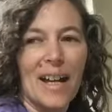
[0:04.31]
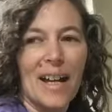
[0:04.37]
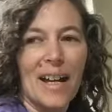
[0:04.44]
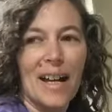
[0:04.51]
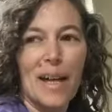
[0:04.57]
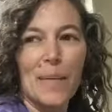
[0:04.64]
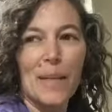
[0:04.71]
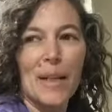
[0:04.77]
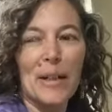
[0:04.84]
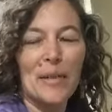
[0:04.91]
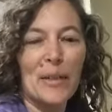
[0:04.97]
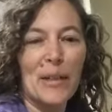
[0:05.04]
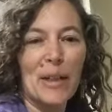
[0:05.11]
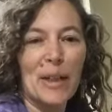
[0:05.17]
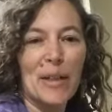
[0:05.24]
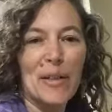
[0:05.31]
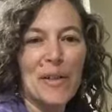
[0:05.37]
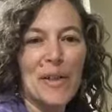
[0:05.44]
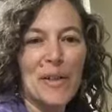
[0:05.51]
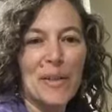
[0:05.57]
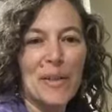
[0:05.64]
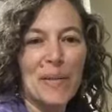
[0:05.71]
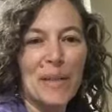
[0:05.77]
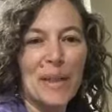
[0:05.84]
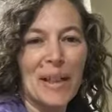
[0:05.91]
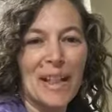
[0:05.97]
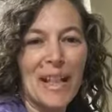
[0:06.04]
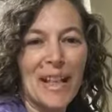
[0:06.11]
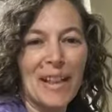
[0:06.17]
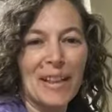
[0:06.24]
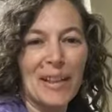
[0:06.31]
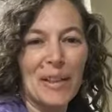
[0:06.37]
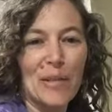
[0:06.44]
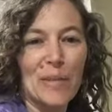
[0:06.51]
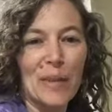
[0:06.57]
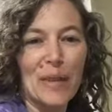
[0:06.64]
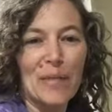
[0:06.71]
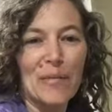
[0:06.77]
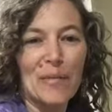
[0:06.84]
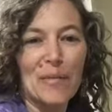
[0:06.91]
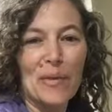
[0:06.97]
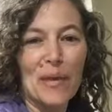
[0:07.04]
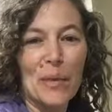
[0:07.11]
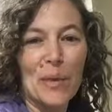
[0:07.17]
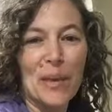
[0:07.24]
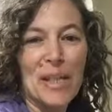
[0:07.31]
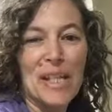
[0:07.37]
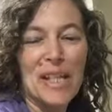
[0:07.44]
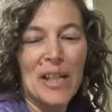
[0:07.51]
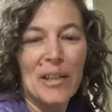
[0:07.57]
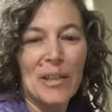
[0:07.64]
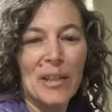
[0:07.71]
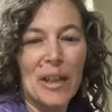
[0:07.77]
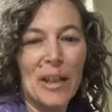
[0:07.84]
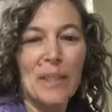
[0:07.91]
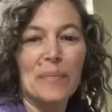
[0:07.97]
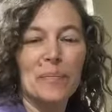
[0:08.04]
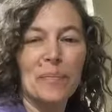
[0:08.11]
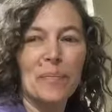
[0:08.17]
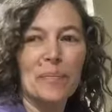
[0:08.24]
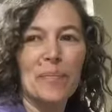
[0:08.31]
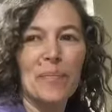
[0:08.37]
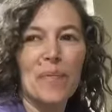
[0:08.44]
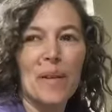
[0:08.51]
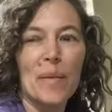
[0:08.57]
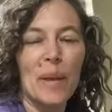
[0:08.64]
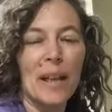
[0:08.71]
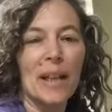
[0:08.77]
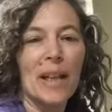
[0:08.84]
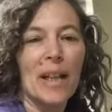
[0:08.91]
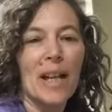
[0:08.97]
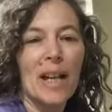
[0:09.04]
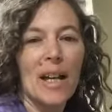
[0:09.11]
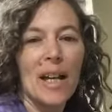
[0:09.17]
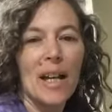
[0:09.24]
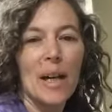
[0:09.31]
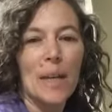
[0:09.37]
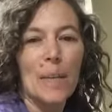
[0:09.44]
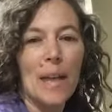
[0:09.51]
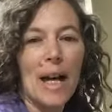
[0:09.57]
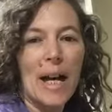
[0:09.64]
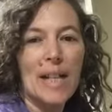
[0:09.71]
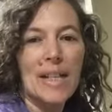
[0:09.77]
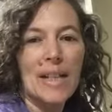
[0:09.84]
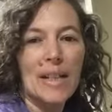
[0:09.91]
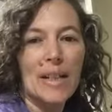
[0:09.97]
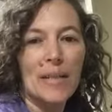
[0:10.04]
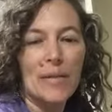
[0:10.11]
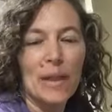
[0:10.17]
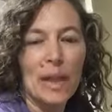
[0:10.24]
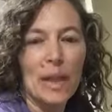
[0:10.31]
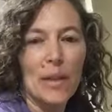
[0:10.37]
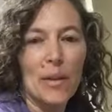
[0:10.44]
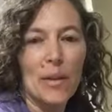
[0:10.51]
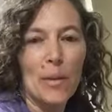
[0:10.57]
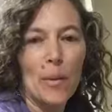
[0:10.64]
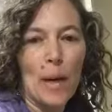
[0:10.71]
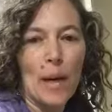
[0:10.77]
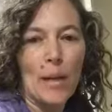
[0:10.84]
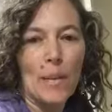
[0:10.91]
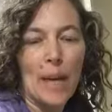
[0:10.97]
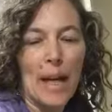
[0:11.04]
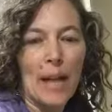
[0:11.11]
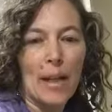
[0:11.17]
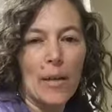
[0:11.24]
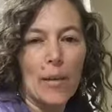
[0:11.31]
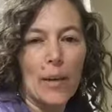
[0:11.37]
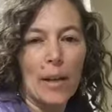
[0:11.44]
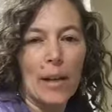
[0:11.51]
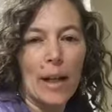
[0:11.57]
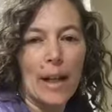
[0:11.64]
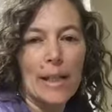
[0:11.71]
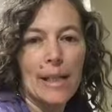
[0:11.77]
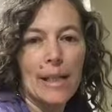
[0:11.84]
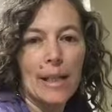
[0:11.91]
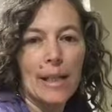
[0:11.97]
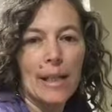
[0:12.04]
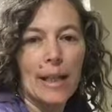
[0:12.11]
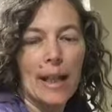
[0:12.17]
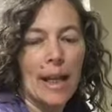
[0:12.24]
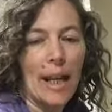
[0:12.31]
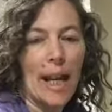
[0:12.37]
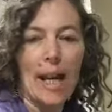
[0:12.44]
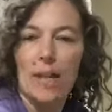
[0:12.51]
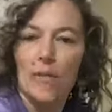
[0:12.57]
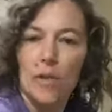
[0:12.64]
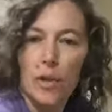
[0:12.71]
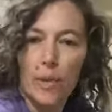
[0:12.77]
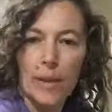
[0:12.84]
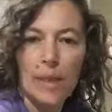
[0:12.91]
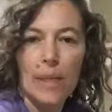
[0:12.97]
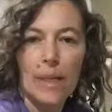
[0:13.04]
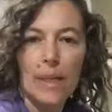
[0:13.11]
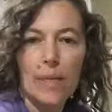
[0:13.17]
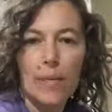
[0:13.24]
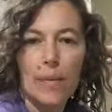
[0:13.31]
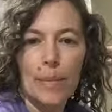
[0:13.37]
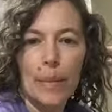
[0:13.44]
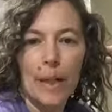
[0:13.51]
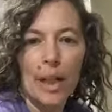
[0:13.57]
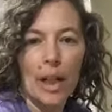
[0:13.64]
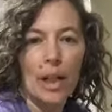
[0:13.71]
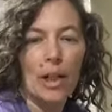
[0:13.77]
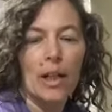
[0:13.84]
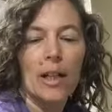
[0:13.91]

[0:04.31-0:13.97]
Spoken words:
I'm at a rodeo, so there'll be a little bit of noise here and there. But I did a video a while back where I did a half twist with my hair,